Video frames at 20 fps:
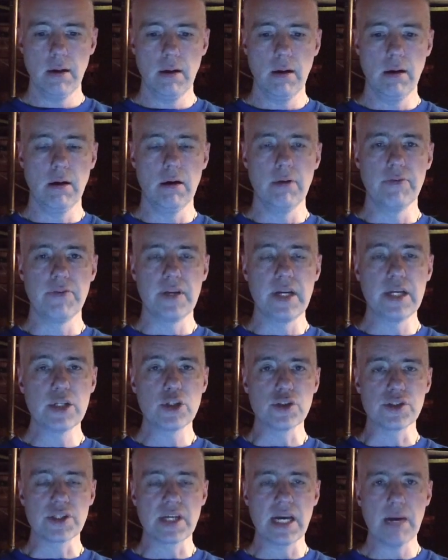of the
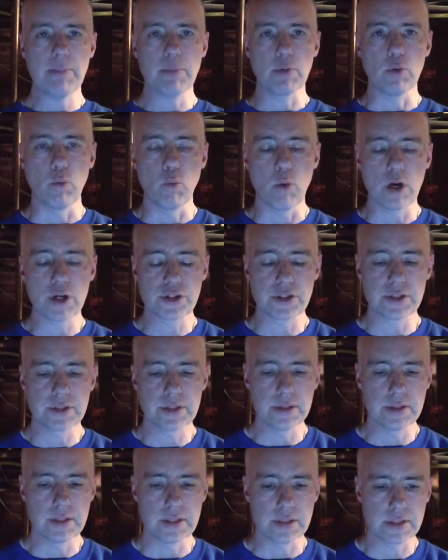nation's capital,
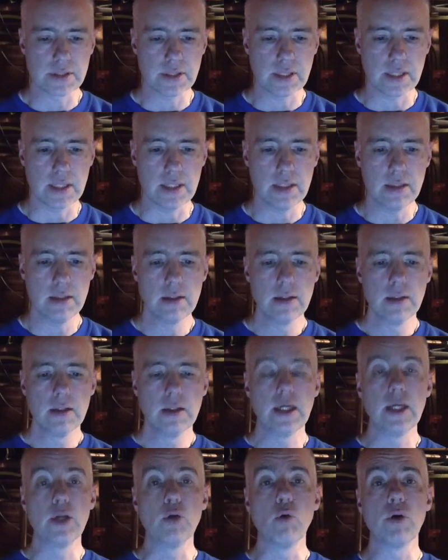Washington, D.C.,
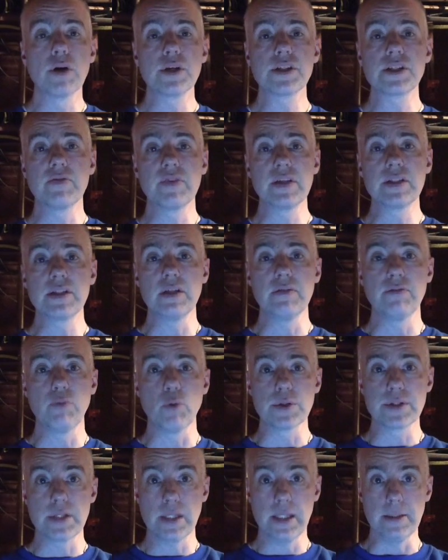in August of
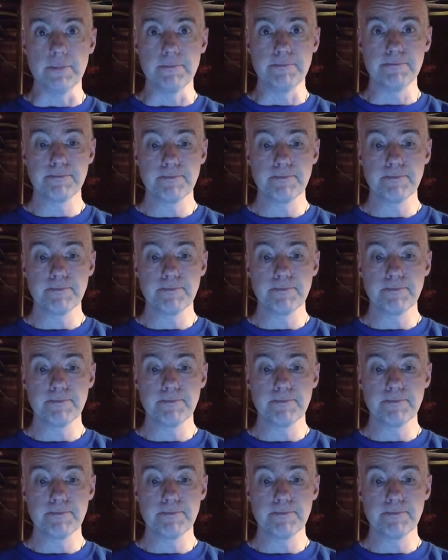1814.